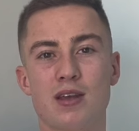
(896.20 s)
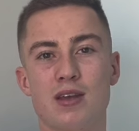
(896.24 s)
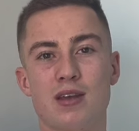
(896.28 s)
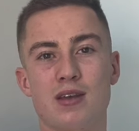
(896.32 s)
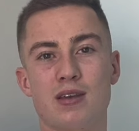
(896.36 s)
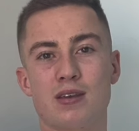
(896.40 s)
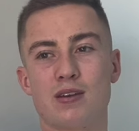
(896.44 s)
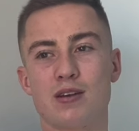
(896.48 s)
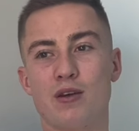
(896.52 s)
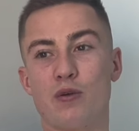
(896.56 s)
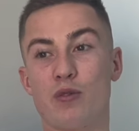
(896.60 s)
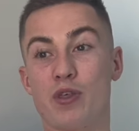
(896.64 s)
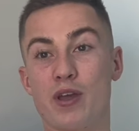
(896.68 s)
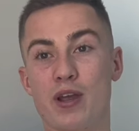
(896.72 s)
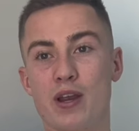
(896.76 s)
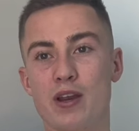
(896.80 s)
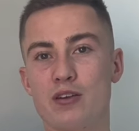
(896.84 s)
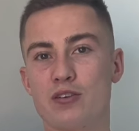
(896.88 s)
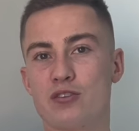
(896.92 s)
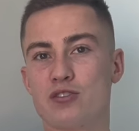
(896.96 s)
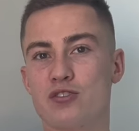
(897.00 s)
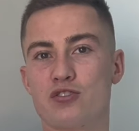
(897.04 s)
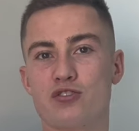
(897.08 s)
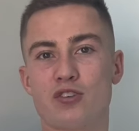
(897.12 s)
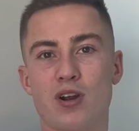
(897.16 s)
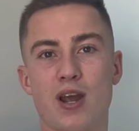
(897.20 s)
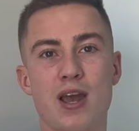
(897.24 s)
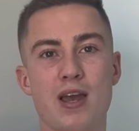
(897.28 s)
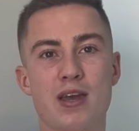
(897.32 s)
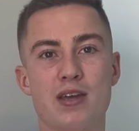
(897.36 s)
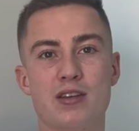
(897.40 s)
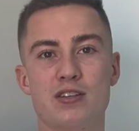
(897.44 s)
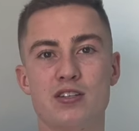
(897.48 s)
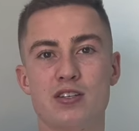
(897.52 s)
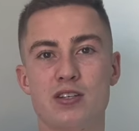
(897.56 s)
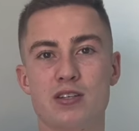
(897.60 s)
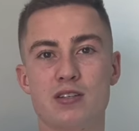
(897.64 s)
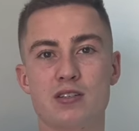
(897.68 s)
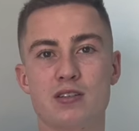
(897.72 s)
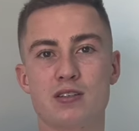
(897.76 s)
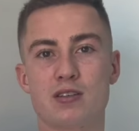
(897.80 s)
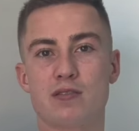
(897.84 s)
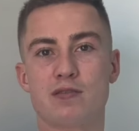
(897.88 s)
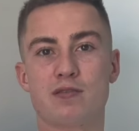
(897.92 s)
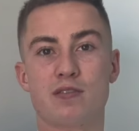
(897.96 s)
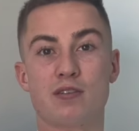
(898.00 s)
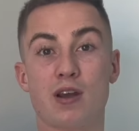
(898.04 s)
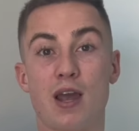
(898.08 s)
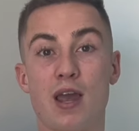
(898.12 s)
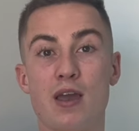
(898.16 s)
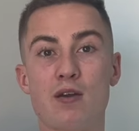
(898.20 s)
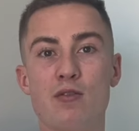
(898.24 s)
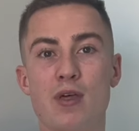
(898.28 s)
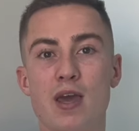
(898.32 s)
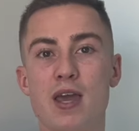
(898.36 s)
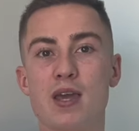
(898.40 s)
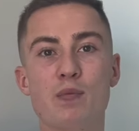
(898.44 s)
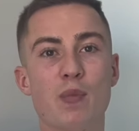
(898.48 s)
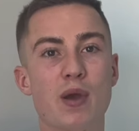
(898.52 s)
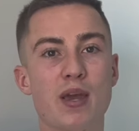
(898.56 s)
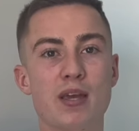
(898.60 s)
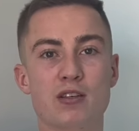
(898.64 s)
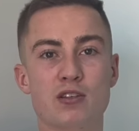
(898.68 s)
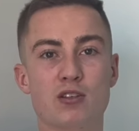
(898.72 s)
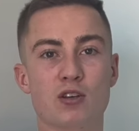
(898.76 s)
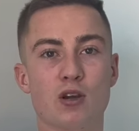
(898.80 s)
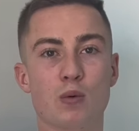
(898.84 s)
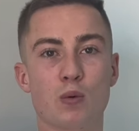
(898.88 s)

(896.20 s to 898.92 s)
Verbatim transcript: you know their strategies for how they make so